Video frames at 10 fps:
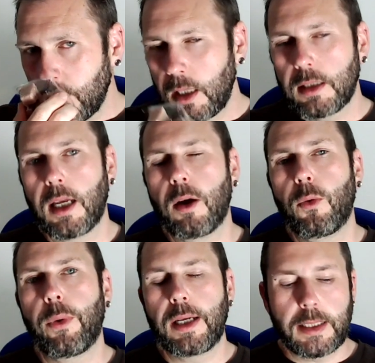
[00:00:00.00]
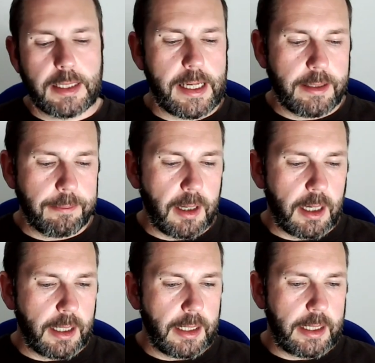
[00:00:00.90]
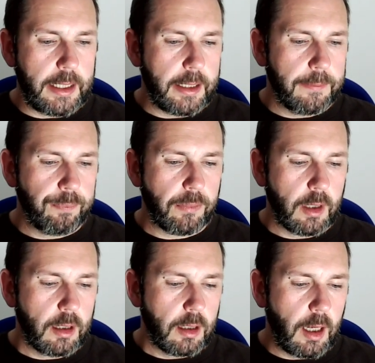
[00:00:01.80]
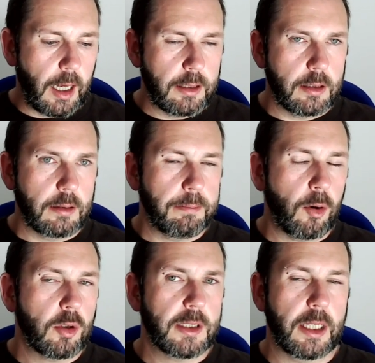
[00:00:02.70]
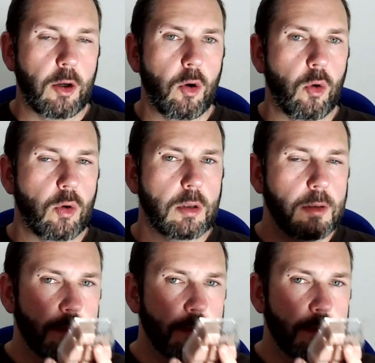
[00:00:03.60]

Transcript: Now, when I did my unboxing haul,